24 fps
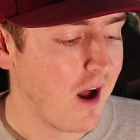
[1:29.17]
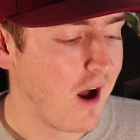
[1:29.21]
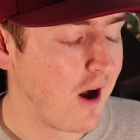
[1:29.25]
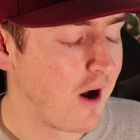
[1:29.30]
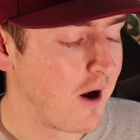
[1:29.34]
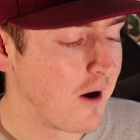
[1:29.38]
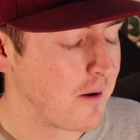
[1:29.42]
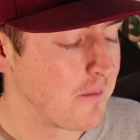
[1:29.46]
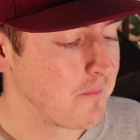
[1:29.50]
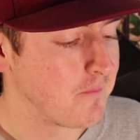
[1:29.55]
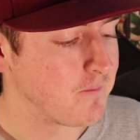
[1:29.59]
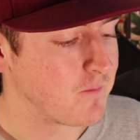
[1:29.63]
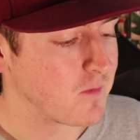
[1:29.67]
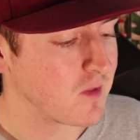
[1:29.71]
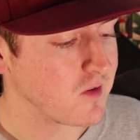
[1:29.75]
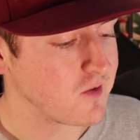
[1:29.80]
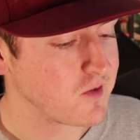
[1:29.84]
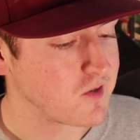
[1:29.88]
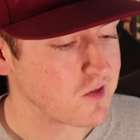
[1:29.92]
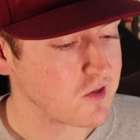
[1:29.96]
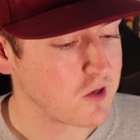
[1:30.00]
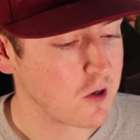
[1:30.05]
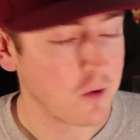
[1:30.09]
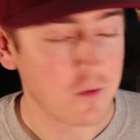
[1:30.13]
Um,
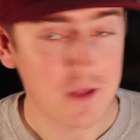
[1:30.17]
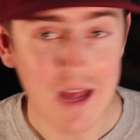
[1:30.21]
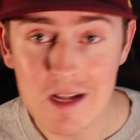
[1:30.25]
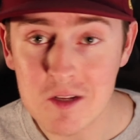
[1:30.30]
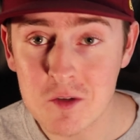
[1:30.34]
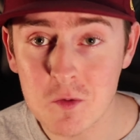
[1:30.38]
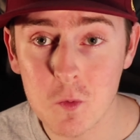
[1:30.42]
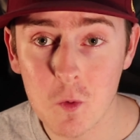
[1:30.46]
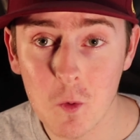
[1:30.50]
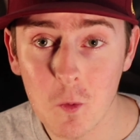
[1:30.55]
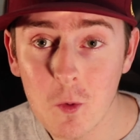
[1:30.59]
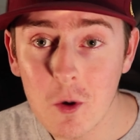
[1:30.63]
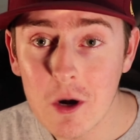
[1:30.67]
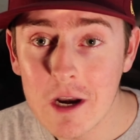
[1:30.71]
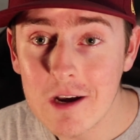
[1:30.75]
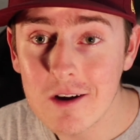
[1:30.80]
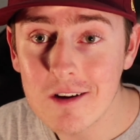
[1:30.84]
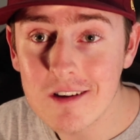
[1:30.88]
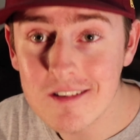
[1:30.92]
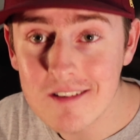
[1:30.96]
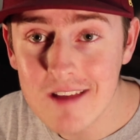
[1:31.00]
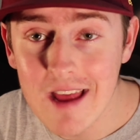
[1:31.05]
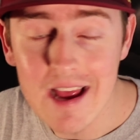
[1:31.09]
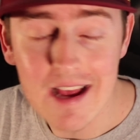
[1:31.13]
so that's what we're
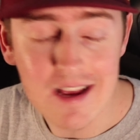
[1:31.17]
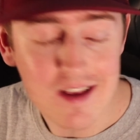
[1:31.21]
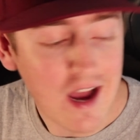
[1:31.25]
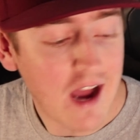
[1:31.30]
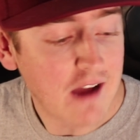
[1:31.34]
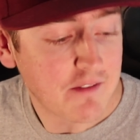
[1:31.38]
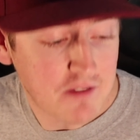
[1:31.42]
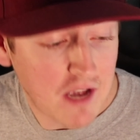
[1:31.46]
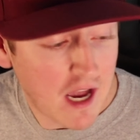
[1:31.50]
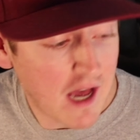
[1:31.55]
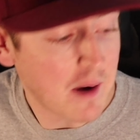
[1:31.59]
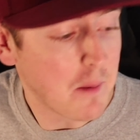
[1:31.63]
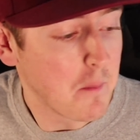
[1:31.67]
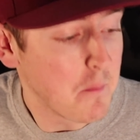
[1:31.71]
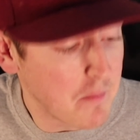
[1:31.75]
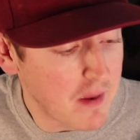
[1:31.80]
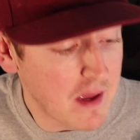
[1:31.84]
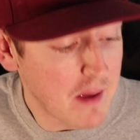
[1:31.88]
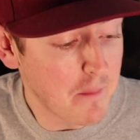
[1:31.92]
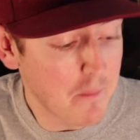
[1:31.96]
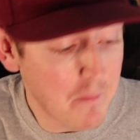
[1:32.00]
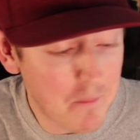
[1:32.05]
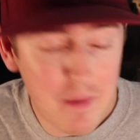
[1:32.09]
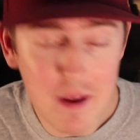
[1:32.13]
here today. I've got a
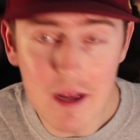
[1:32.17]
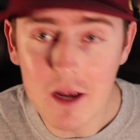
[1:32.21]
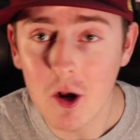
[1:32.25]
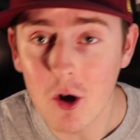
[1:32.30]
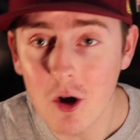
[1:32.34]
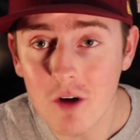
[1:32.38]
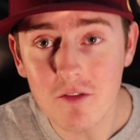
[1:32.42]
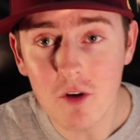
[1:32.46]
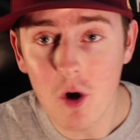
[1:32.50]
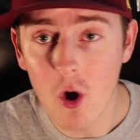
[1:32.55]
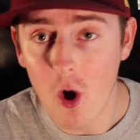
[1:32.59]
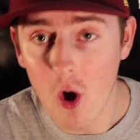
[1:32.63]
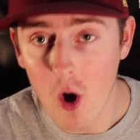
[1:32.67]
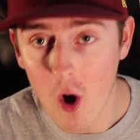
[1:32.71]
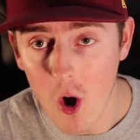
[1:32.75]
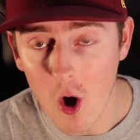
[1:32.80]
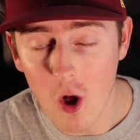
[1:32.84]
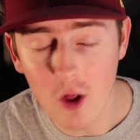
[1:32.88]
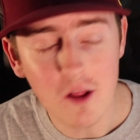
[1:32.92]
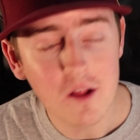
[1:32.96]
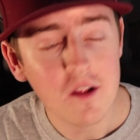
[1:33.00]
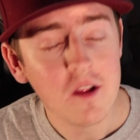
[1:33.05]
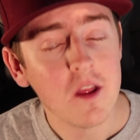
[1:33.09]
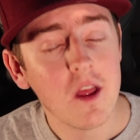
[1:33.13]
bit bigger of a
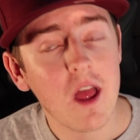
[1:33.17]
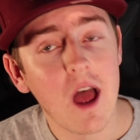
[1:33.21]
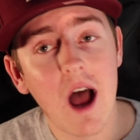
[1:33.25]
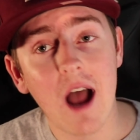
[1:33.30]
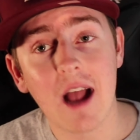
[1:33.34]
haul.